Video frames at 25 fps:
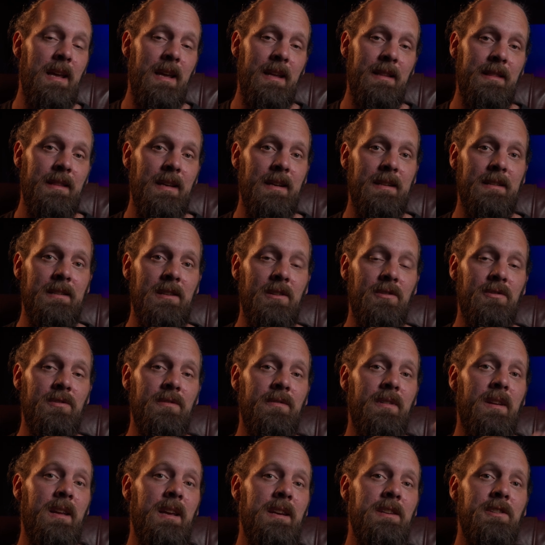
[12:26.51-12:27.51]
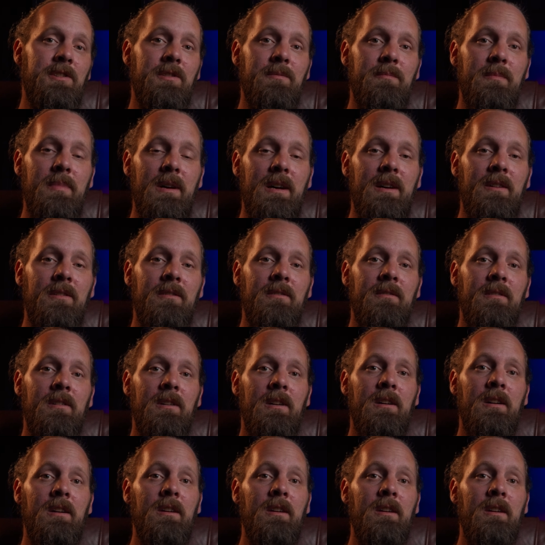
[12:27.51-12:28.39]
hit that notification bell.